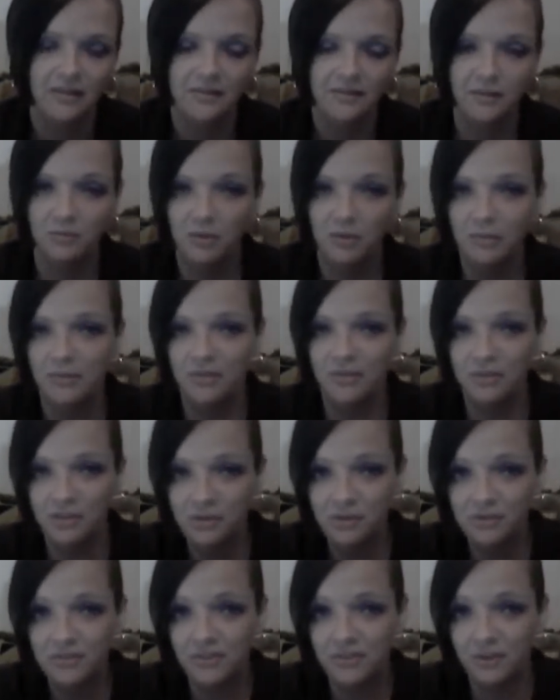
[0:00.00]
The women
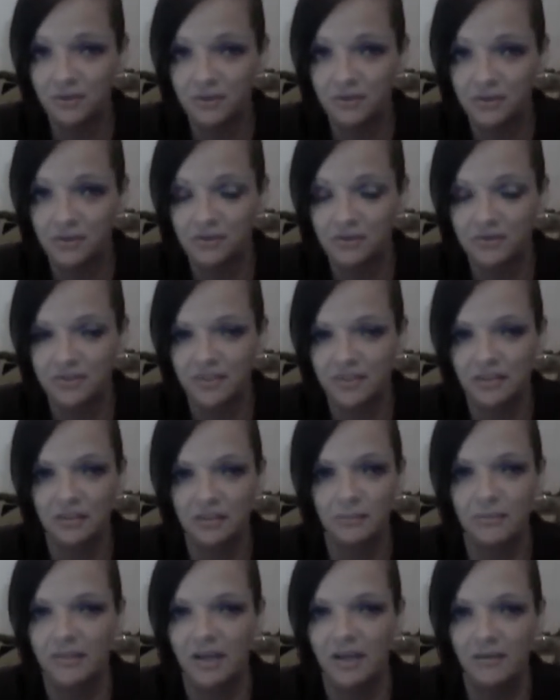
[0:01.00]
used to go to church there,
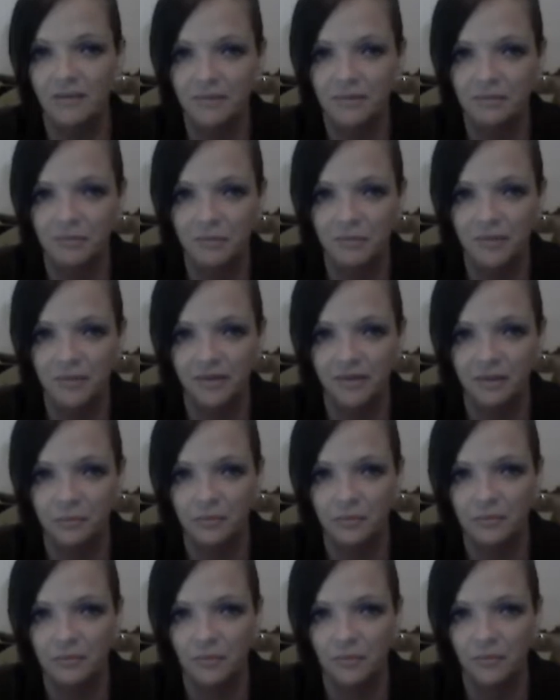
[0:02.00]
but I've never been there
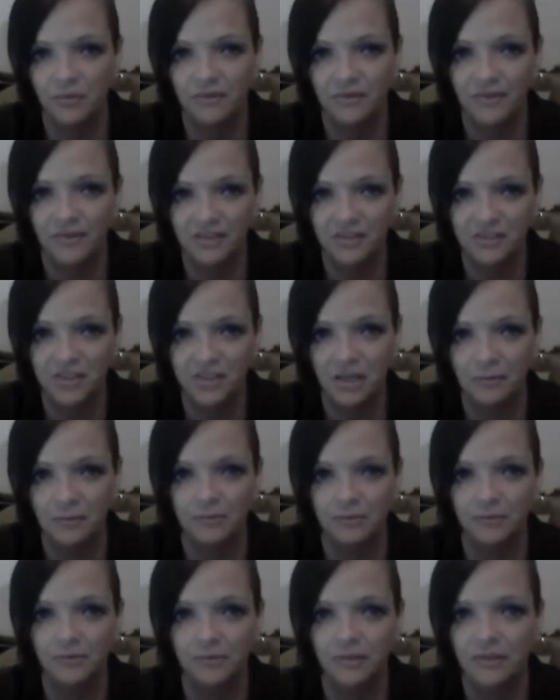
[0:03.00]
before in that
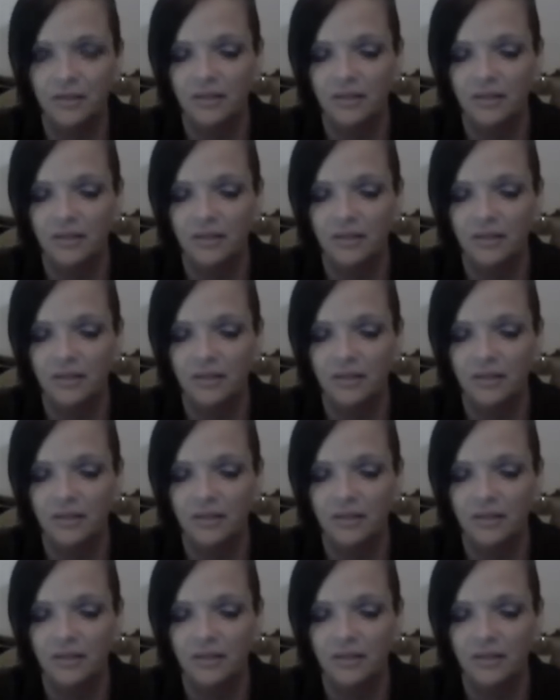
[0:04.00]
chapel.